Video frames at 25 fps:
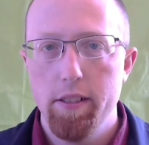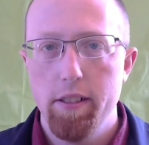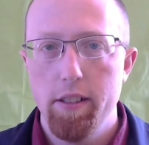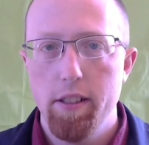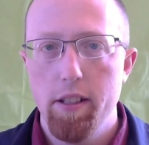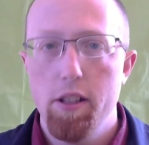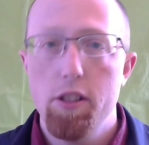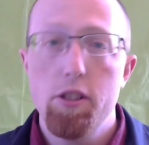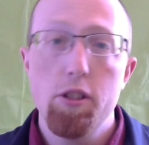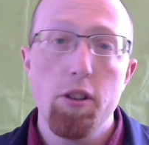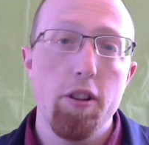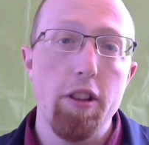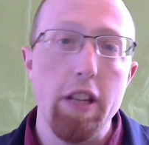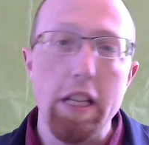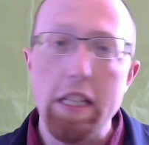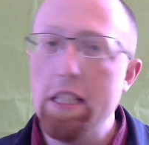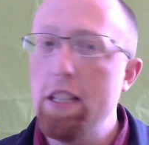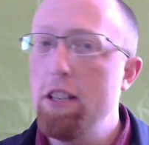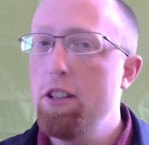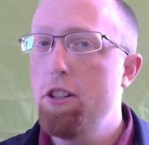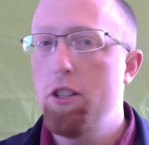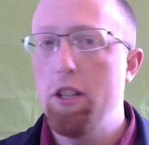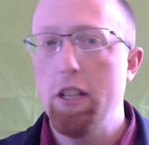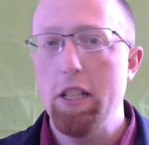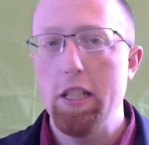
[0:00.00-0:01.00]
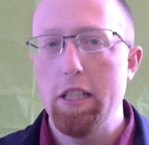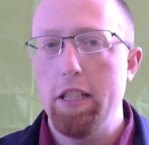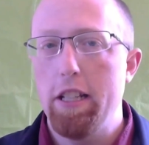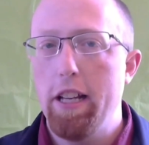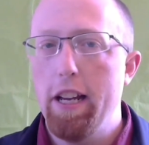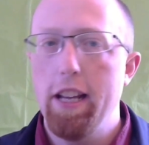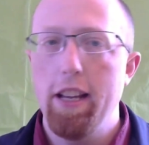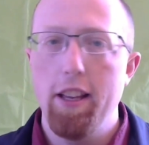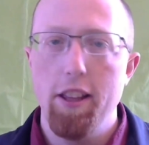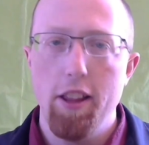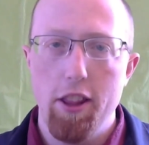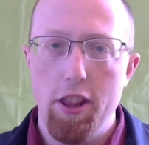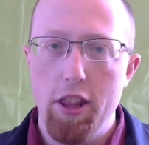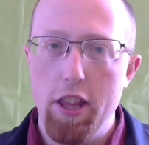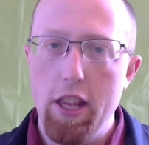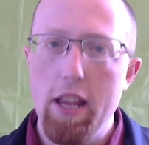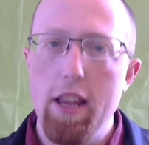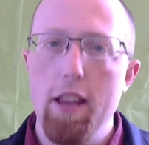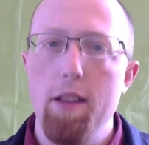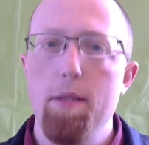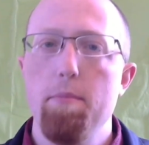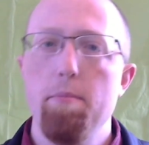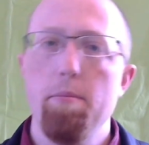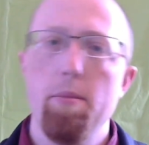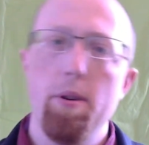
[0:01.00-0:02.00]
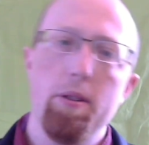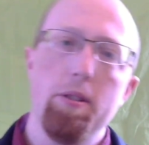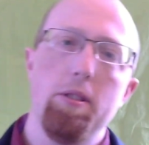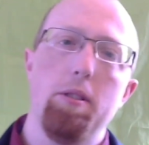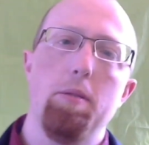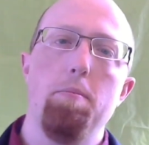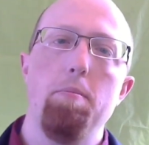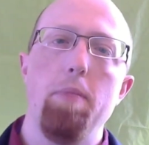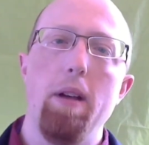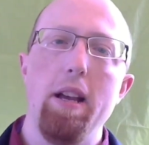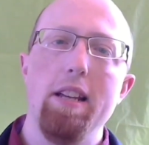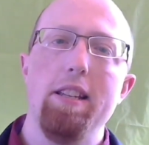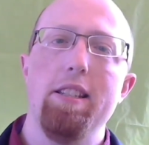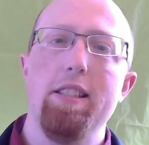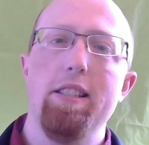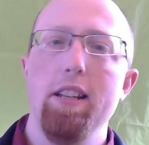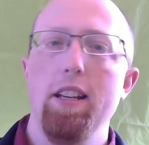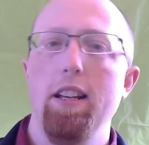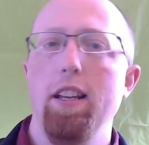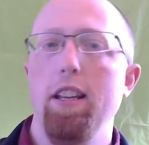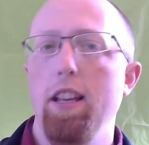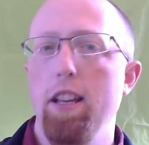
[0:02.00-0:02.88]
So this is just like the most basic